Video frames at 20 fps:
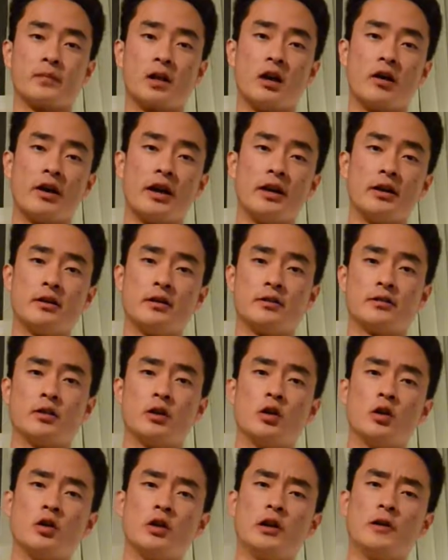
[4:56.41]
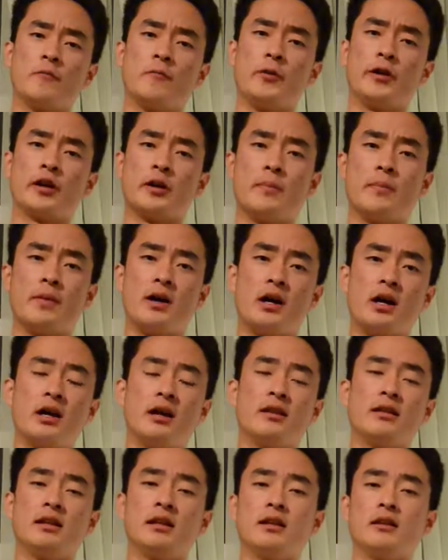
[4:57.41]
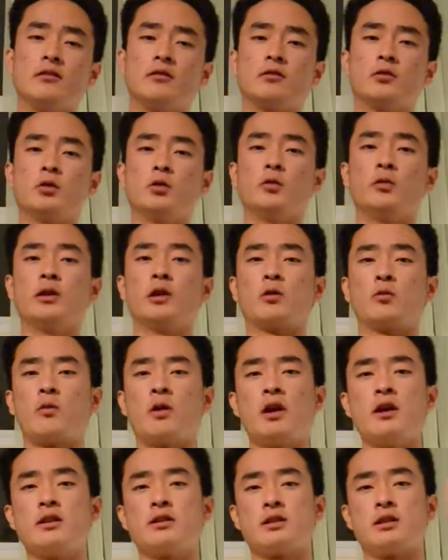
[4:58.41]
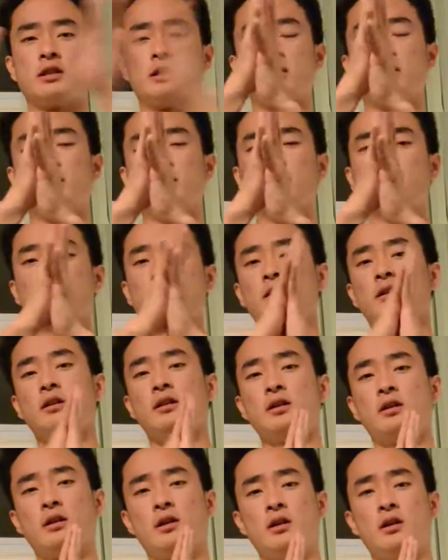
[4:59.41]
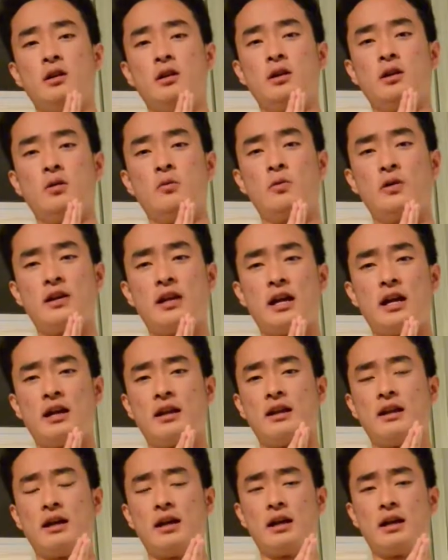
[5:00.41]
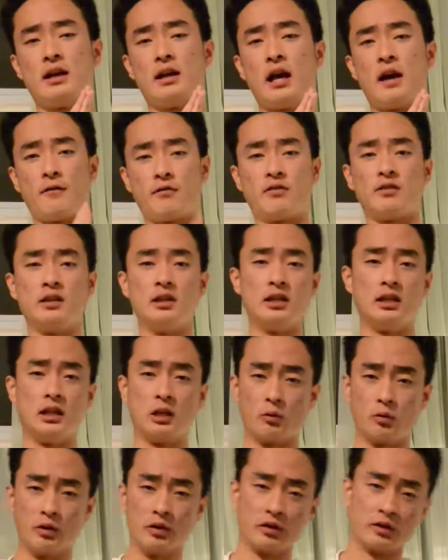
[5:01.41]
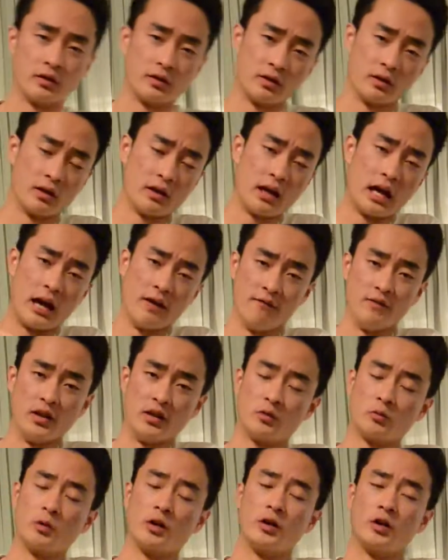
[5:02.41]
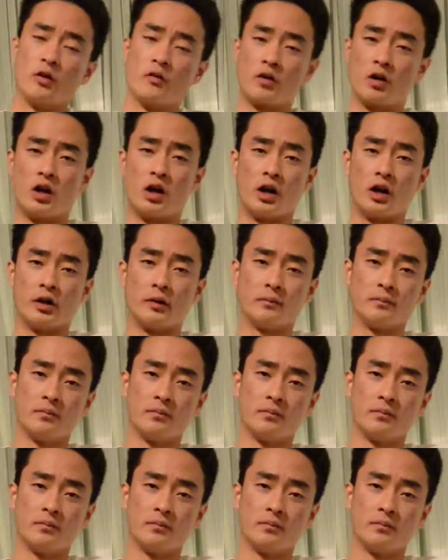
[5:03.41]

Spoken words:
Alright, so if we combine these two equations, we get Fc equals mv squared over r.